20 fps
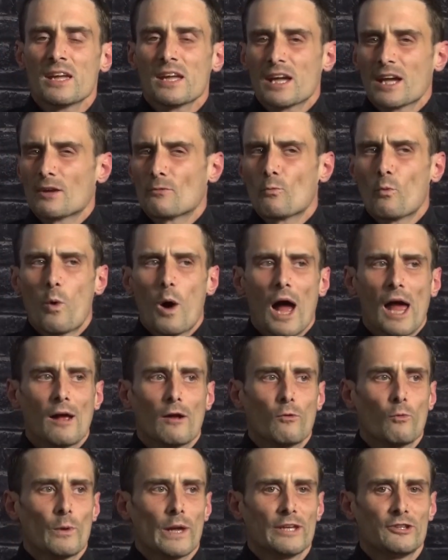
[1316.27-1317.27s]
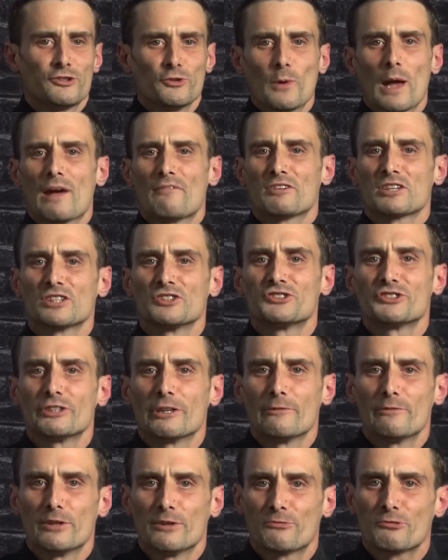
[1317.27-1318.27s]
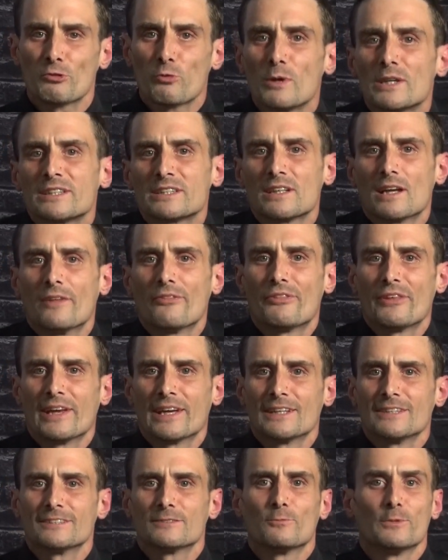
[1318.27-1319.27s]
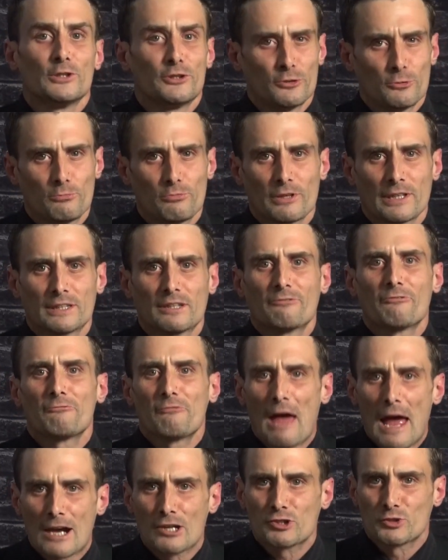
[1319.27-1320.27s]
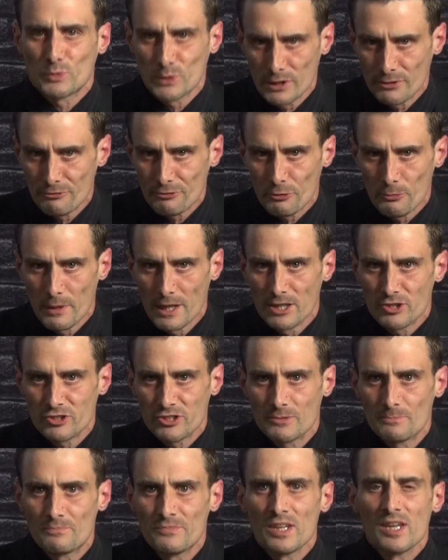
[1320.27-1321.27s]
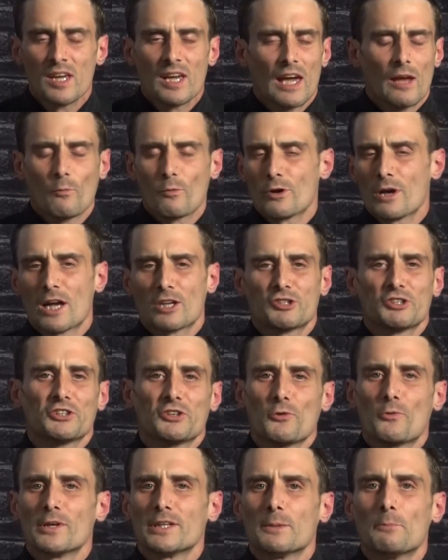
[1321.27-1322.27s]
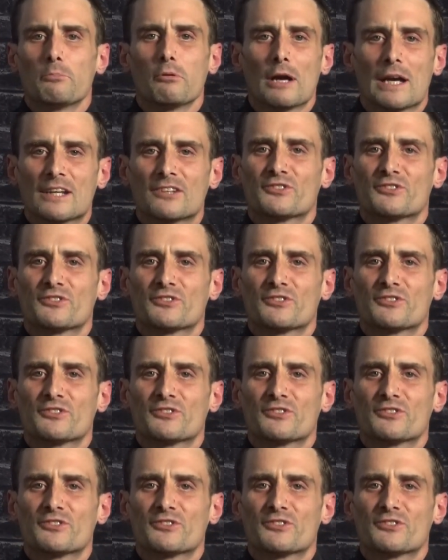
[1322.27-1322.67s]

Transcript: And while we do have a conservative twist on things, we do bring the factual information. And we're not just going to break